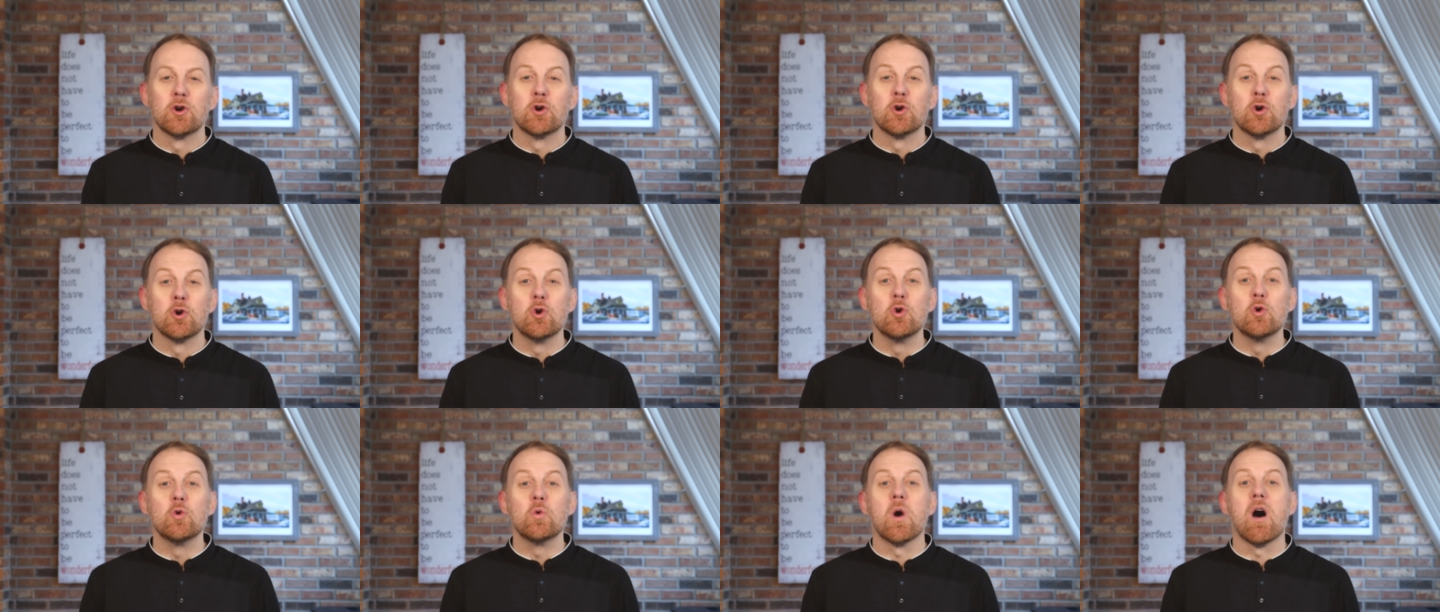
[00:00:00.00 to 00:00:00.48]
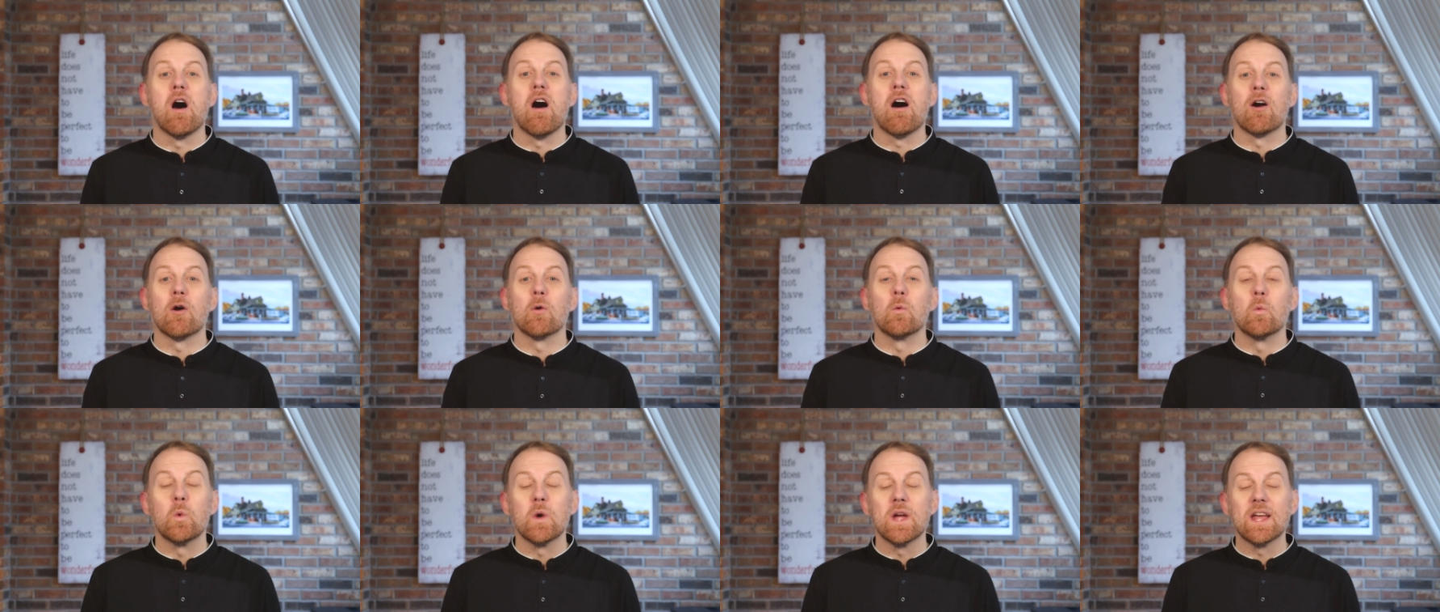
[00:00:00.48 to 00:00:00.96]
who
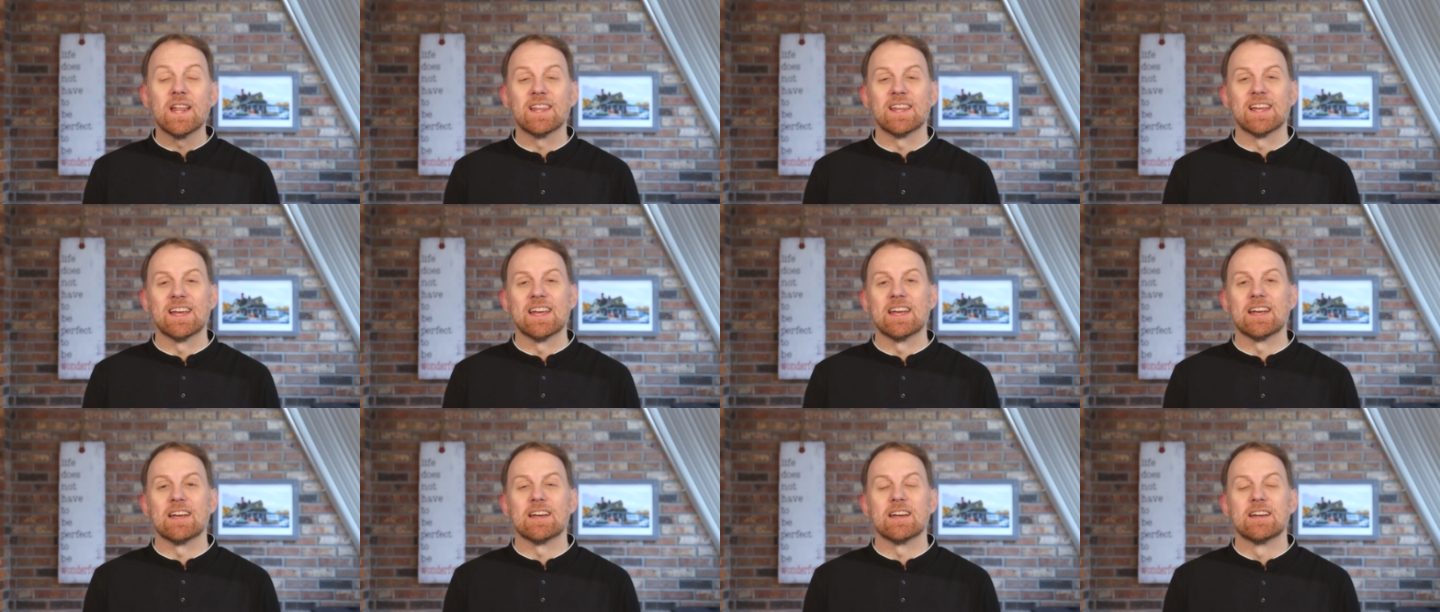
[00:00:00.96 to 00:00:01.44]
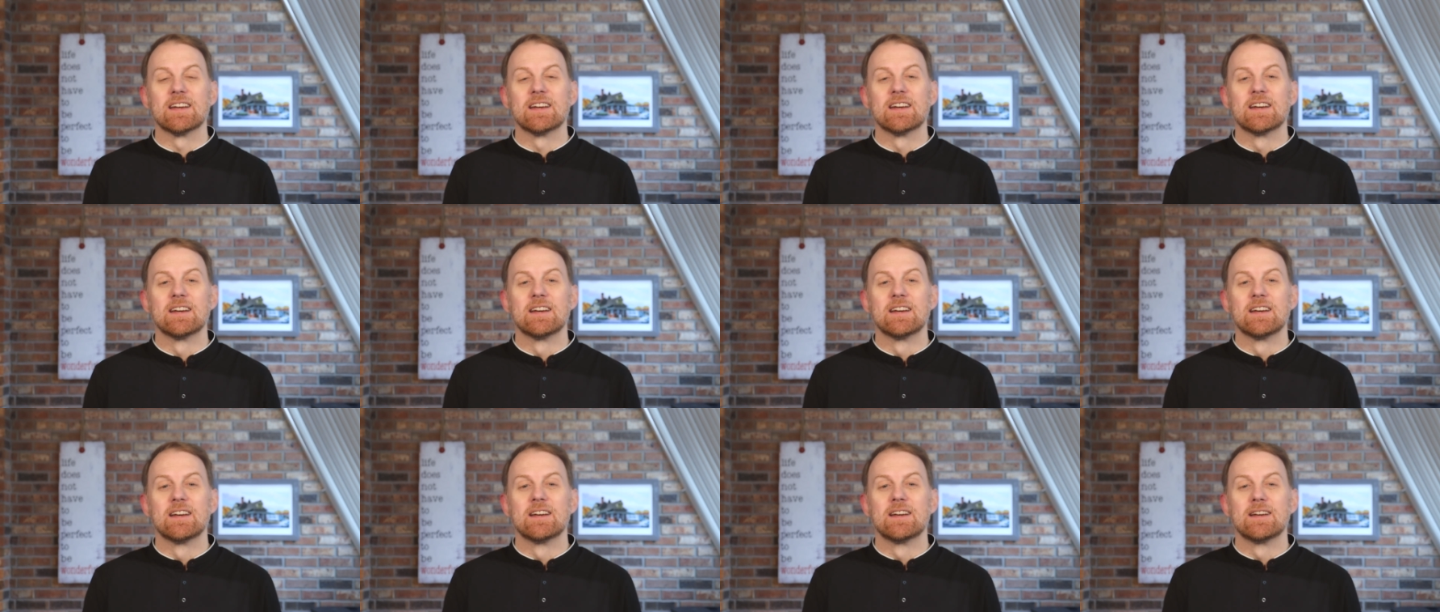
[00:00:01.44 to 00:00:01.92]
are willing
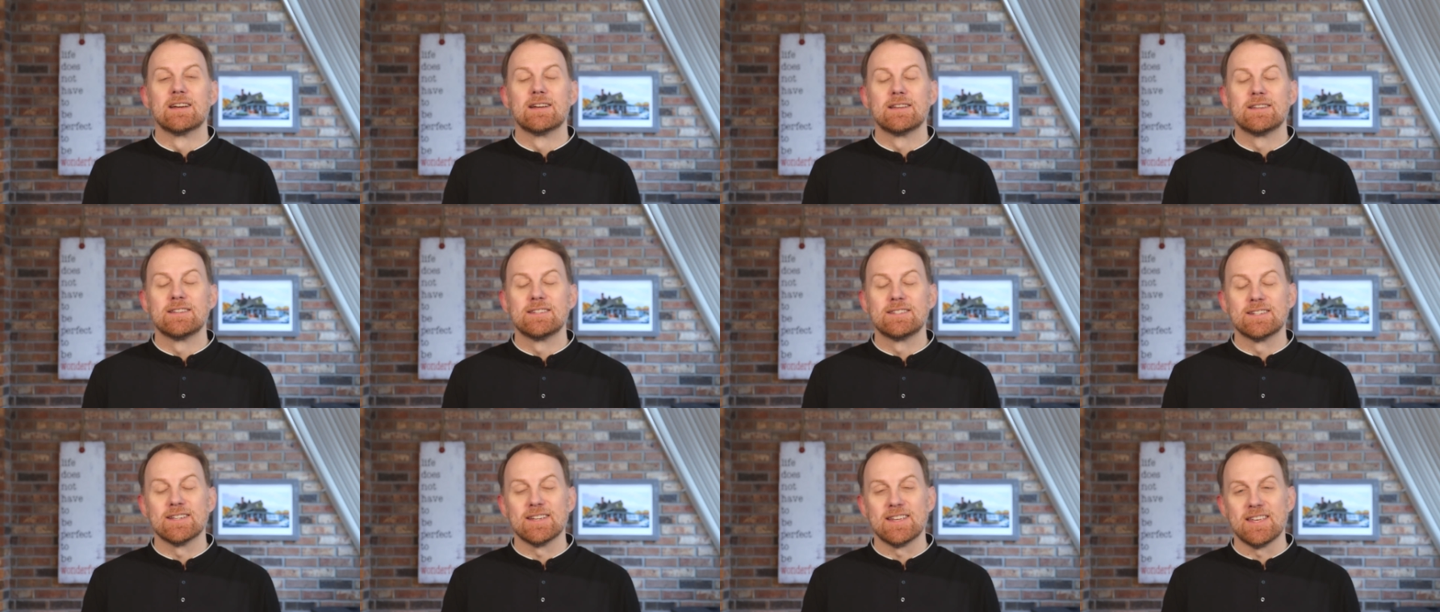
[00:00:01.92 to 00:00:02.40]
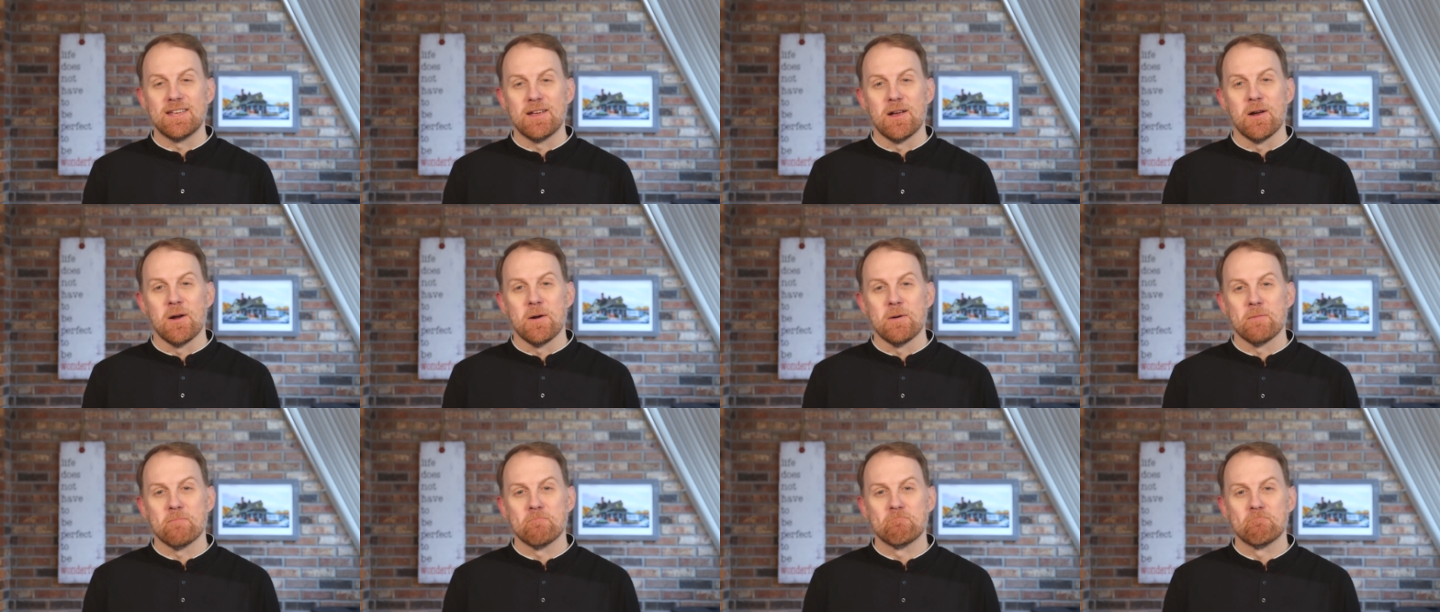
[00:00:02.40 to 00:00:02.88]
to
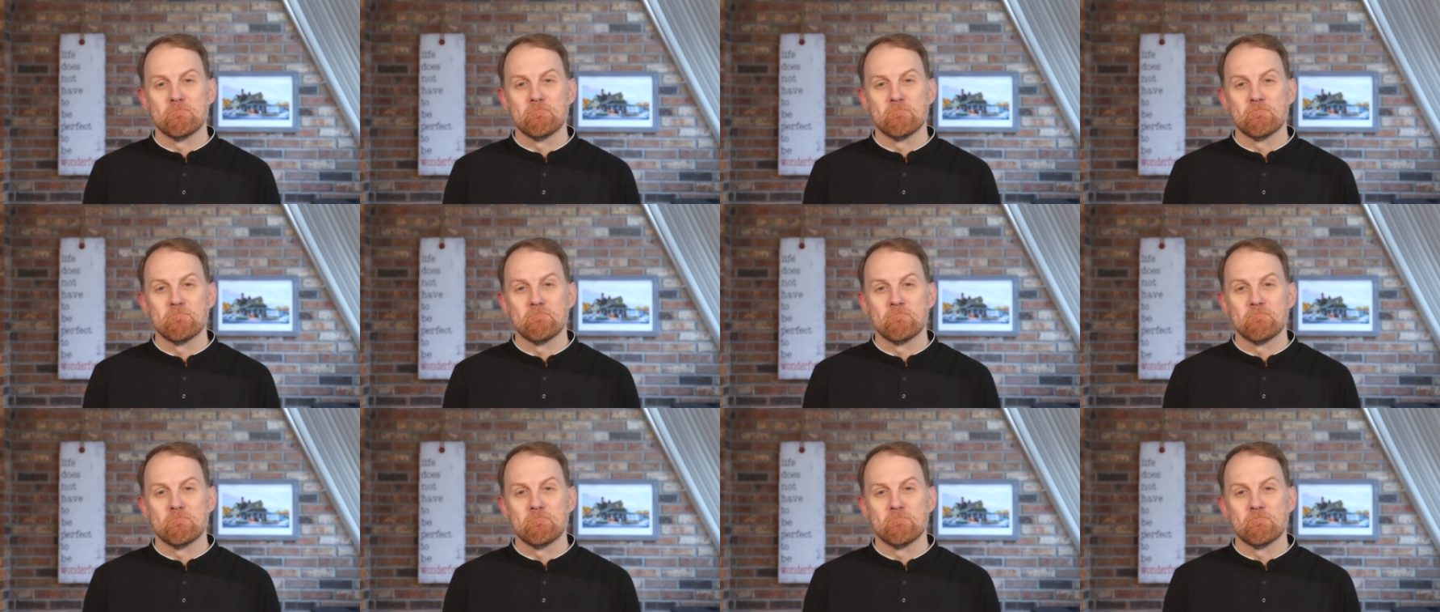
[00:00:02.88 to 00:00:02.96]
hear.